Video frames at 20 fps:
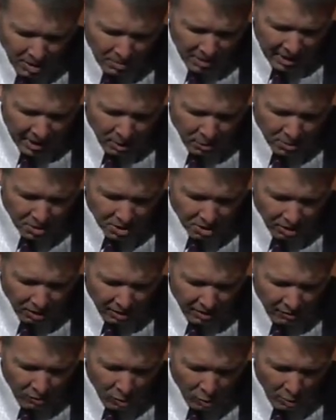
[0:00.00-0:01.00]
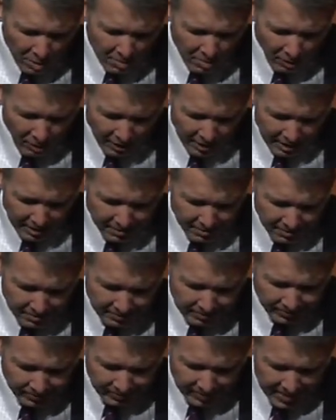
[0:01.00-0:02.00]
Help us to live what we believe.
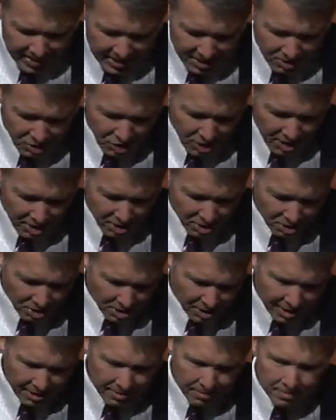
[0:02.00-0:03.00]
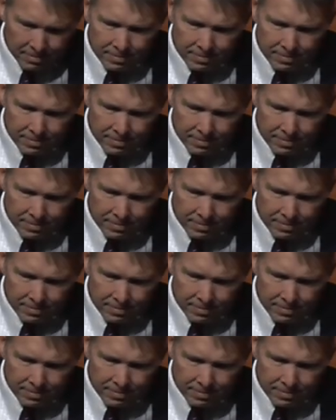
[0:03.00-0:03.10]
In Jesus' name.